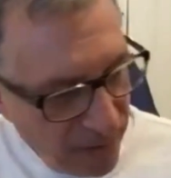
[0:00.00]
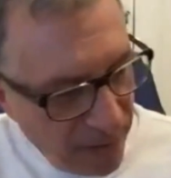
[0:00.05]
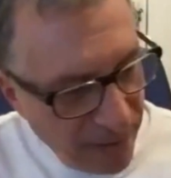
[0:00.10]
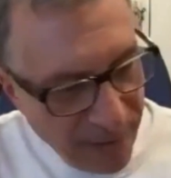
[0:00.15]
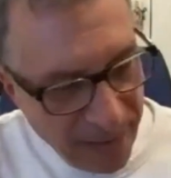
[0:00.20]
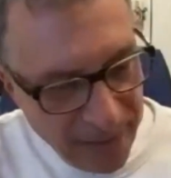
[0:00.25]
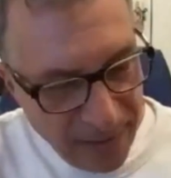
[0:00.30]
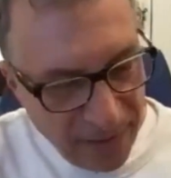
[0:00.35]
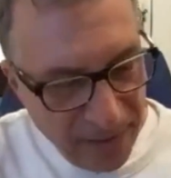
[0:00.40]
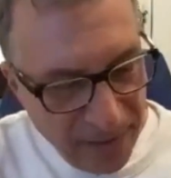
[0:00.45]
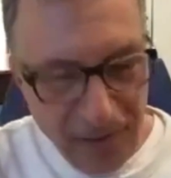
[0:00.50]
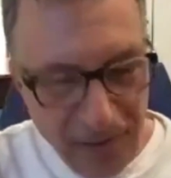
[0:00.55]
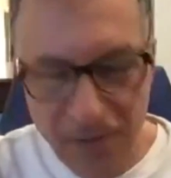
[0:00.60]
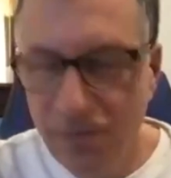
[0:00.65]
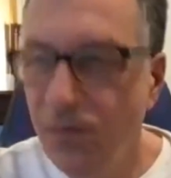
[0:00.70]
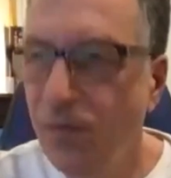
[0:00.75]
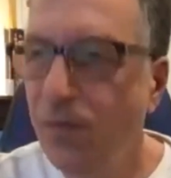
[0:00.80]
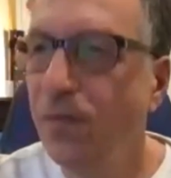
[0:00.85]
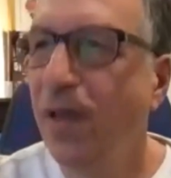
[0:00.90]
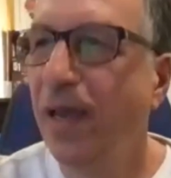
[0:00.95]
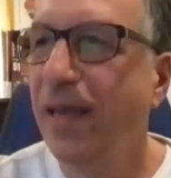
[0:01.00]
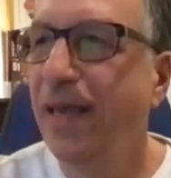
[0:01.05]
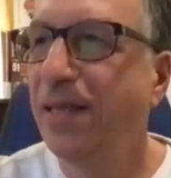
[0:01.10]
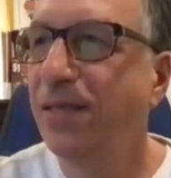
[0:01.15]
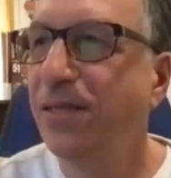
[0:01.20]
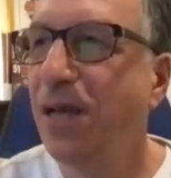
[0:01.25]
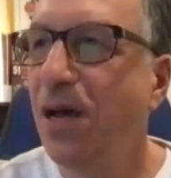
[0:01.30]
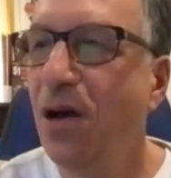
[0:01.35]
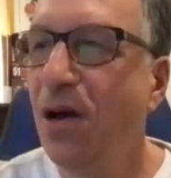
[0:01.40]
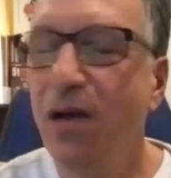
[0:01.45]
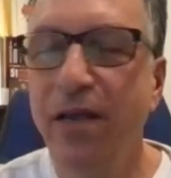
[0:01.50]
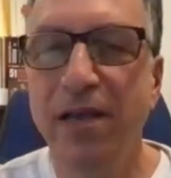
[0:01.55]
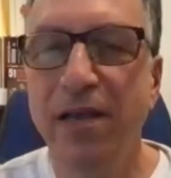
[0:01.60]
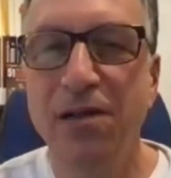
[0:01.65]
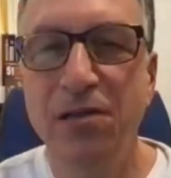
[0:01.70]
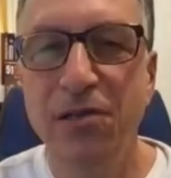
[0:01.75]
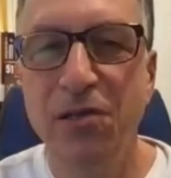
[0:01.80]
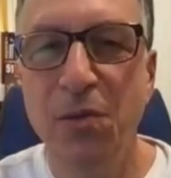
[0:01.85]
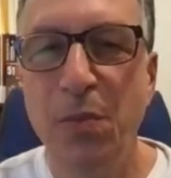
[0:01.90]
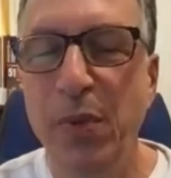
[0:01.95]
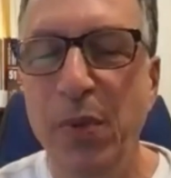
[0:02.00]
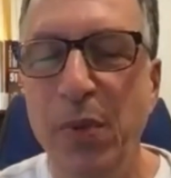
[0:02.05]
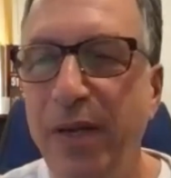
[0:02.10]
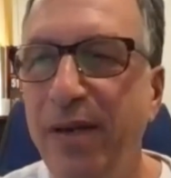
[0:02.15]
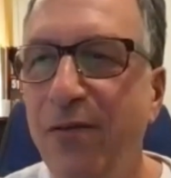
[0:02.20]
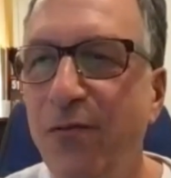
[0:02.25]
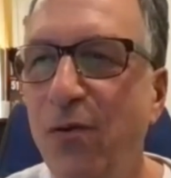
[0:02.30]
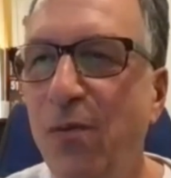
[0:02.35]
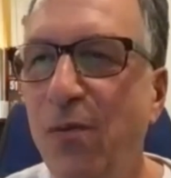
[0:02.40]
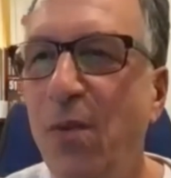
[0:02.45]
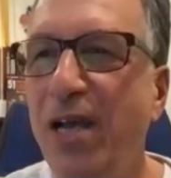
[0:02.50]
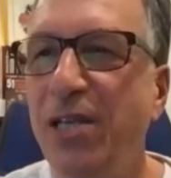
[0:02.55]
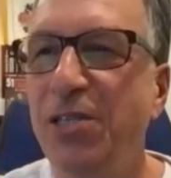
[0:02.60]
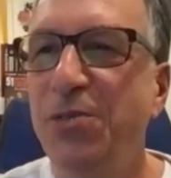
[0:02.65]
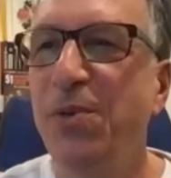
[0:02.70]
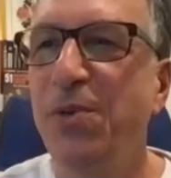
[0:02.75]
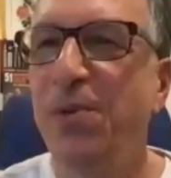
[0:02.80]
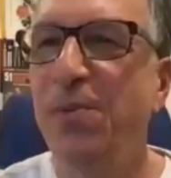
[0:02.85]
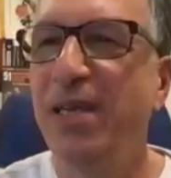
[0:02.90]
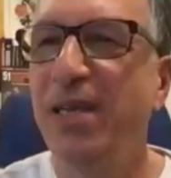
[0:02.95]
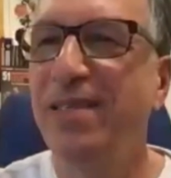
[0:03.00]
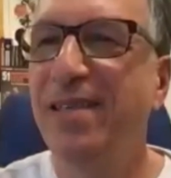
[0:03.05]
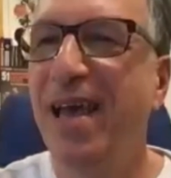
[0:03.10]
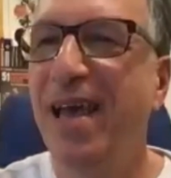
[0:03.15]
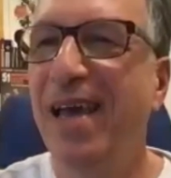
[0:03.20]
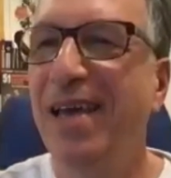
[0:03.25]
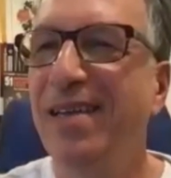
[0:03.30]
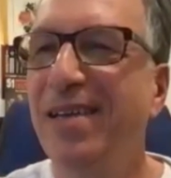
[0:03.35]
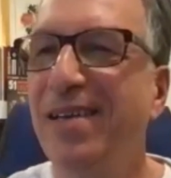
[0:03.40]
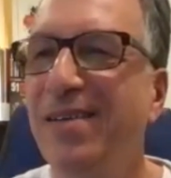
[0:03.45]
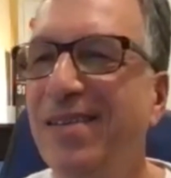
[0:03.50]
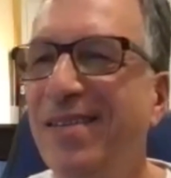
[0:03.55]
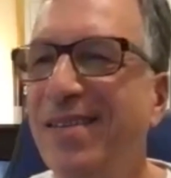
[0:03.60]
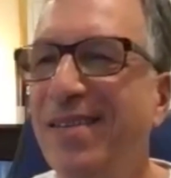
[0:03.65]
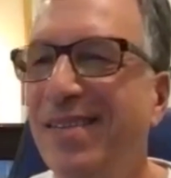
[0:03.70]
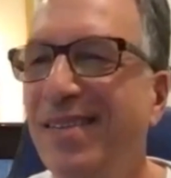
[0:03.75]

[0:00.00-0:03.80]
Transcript: And I get to hug it a little bit, and it reminds me of my dad.